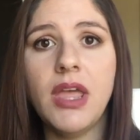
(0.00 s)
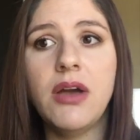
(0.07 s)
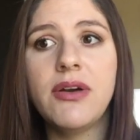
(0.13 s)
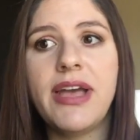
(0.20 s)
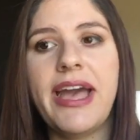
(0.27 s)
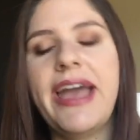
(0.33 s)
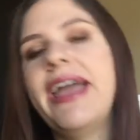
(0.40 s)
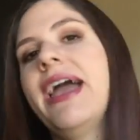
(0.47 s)

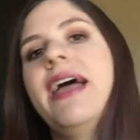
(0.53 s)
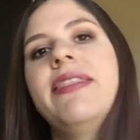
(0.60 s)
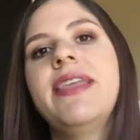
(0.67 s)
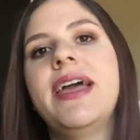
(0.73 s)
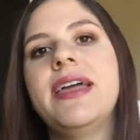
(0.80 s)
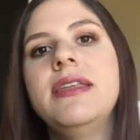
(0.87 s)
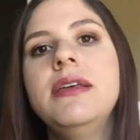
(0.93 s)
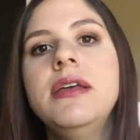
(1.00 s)
Okay, and
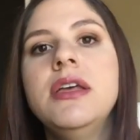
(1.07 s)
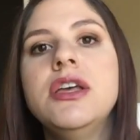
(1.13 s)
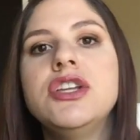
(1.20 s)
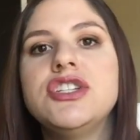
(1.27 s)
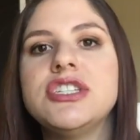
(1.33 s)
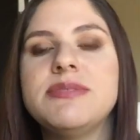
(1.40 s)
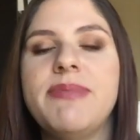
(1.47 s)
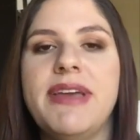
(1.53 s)
then
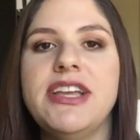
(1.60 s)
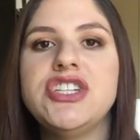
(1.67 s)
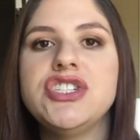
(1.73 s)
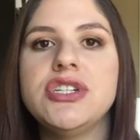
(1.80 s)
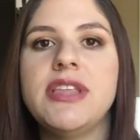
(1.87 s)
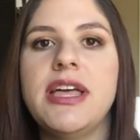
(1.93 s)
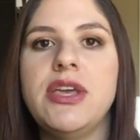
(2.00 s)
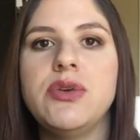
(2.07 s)
just make
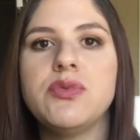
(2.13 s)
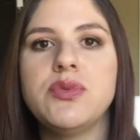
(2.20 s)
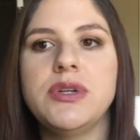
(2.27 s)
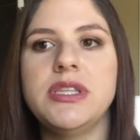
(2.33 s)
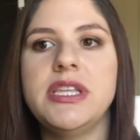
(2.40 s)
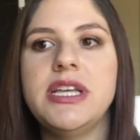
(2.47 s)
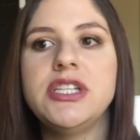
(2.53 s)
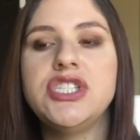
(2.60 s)
sure that you
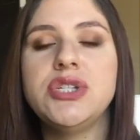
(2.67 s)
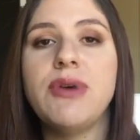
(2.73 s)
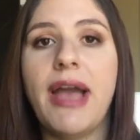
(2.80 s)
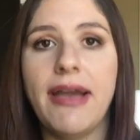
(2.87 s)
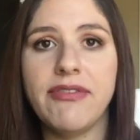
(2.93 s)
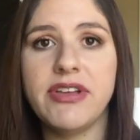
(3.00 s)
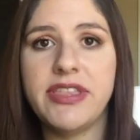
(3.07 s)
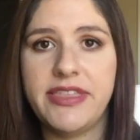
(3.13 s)
really do
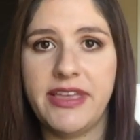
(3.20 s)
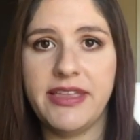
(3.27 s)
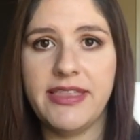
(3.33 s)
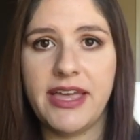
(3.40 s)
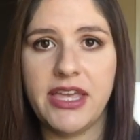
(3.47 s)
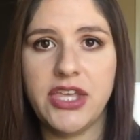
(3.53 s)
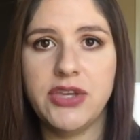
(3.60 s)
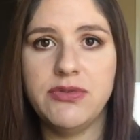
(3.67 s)
everything
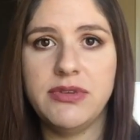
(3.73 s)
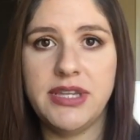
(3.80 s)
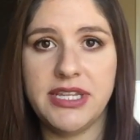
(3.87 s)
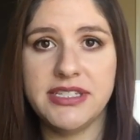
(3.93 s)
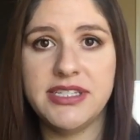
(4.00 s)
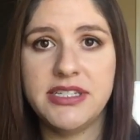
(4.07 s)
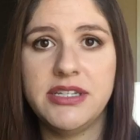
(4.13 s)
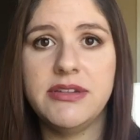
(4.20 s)
that you
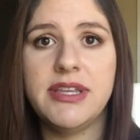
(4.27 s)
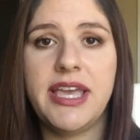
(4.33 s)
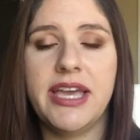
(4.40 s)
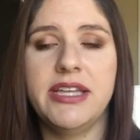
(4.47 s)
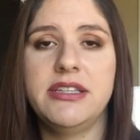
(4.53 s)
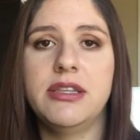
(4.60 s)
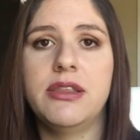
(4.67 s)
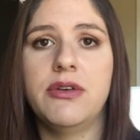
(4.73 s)
need to do to
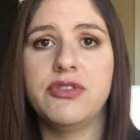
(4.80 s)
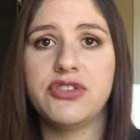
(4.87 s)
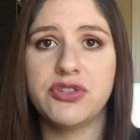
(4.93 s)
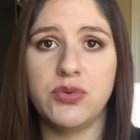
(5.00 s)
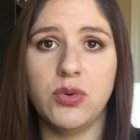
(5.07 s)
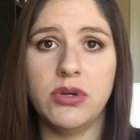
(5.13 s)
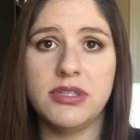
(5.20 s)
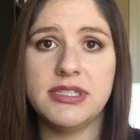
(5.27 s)
get into those
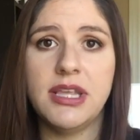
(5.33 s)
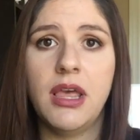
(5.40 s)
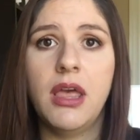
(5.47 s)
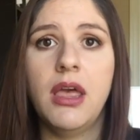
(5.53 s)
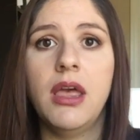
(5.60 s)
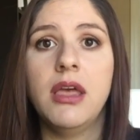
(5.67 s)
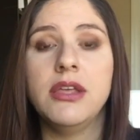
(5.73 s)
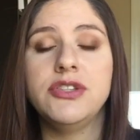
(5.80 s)
schools.
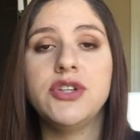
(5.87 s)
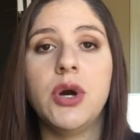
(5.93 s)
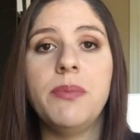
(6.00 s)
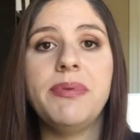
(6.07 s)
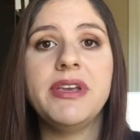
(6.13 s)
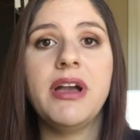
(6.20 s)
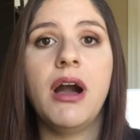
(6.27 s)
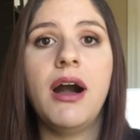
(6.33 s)
Don't
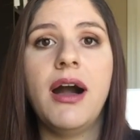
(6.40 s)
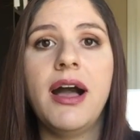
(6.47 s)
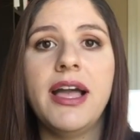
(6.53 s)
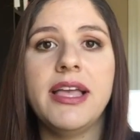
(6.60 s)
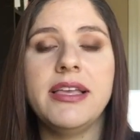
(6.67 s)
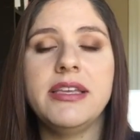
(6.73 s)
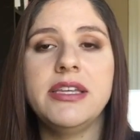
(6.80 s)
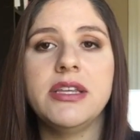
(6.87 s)
be
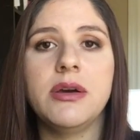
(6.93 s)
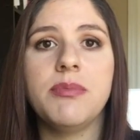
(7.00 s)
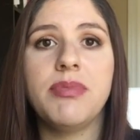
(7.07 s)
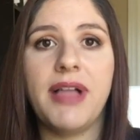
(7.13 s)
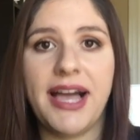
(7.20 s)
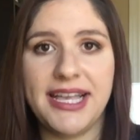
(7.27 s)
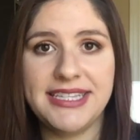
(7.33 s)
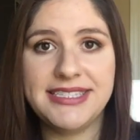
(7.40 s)
caught, you know,
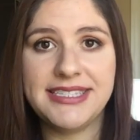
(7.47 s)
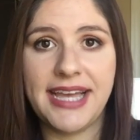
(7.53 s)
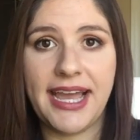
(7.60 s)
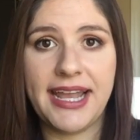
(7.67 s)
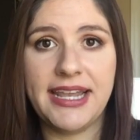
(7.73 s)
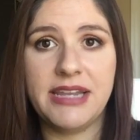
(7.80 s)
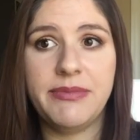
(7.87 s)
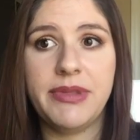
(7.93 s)

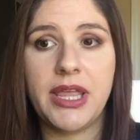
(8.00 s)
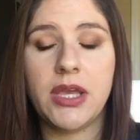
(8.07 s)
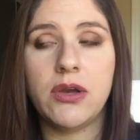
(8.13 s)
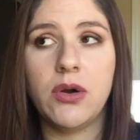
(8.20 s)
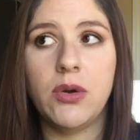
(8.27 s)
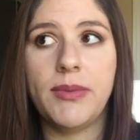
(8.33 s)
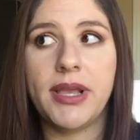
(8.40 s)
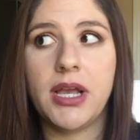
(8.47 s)
blindsided and be like,
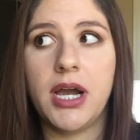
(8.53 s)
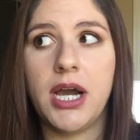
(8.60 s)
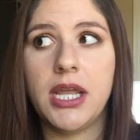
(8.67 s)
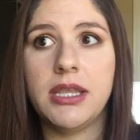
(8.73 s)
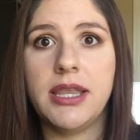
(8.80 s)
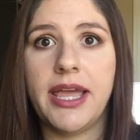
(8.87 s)
oh my God,